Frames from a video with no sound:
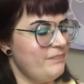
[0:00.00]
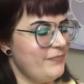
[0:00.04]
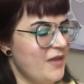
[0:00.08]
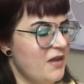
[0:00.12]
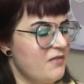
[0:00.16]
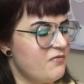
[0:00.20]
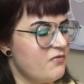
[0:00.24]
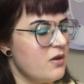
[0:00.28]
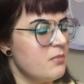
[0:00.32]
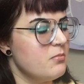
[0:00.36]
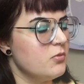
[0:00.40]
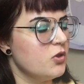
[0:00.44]

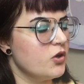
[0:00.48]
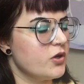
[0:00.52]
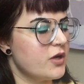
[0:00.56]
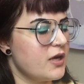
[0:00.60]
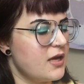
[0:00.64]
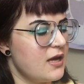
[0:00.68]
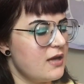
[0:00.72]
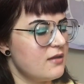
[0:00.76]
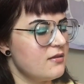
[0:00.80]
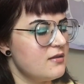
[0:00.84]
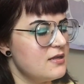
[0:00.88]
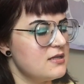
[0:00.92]
If I'm
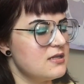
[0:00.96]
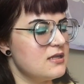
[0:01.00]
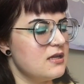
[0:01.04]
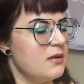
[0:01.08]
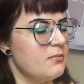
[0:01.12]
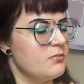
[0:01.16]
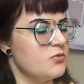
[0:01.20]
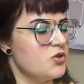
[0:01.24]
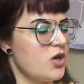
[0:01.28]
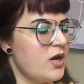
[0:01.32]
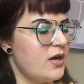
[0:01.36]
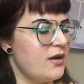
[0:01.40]
looking at this and
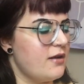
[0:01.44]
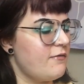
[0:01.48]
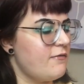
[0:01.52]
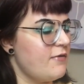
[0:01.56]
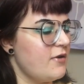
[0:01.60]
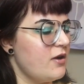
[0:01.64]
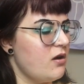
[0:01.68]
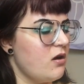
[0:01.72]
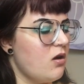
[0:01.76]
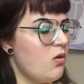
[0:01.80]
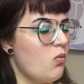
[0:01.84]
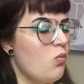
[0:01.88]
I'm trying to
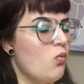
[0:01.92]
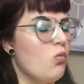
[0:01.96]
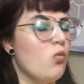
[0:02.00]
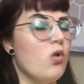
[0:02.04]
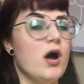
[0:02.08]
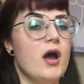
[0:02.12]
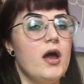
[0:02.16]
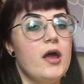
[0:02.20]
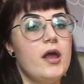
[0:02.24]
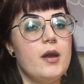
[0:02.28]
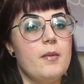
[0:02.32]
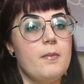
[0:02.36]
figure out
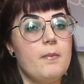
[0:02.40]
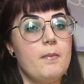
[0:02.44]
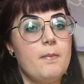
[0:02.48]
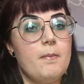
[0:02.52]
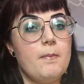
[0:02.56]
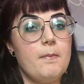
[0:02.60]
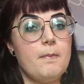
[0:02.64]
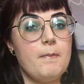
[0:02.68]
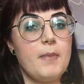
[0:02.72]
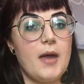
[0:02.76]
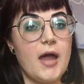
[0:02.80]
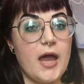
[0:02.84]
what
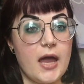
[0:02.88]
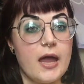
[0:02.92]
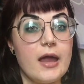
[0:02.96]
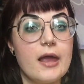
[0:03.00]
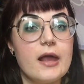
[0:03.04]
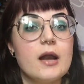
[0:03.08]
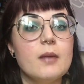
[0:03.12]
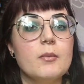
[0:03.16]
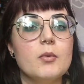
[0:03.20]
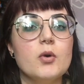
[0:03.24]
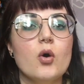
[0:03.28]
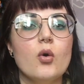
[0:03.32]

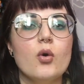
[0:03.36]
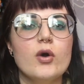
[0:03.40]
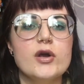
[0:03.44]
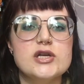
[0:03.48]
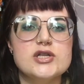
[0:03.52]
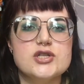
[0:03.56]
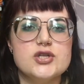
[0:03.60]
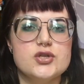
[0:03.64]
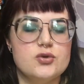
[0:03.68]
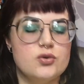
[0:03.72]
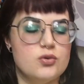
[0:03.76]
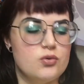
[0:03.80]
pan I'm going
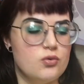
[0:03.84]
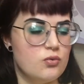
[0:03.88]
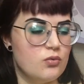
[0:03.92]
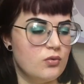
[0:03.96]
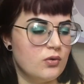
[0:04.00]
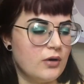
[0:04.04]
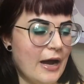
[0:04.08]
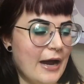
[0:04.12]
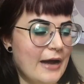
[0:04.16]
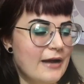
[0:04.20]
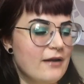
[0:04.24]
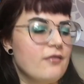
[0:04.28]
to
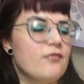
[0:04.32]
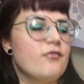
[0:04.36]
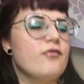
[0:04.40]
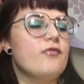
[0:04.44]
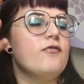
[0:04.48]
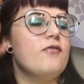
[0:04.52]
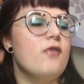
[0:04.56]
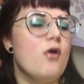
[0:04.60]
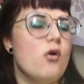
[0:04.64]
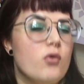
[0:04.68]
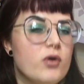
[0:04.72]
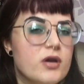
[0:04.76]
kind of
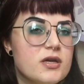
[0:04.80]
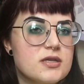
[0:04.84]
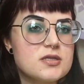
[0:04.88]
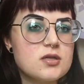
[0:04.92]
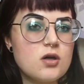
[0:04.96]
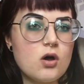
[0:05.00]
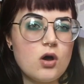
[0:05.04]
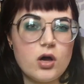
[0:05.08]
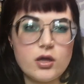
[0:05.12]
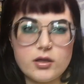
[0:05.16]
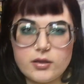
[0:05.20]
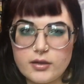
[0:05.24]
focus
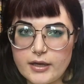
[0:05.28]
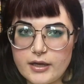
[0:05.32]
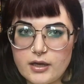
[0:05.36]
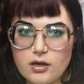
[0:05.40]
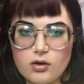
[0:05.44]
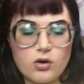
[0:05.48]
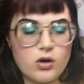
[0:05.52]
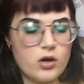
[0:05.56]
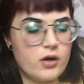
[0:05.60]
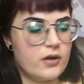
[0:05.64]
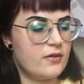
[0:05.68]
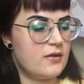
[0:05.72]
on
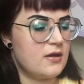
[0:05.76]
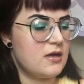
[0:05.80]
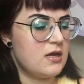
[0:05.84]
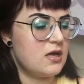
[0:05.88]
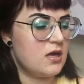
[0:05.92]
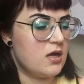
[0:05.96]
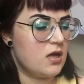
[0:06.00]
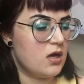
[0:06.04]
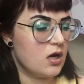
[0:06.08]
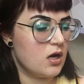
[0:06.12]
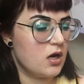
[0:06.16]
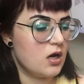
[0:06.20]
later on in the
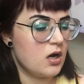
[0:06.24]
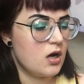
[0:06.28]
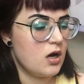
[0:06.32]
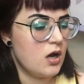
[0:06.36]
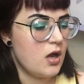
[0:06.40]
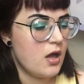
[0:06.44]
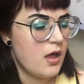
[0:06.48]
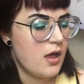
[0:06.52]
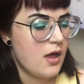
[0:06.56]
year,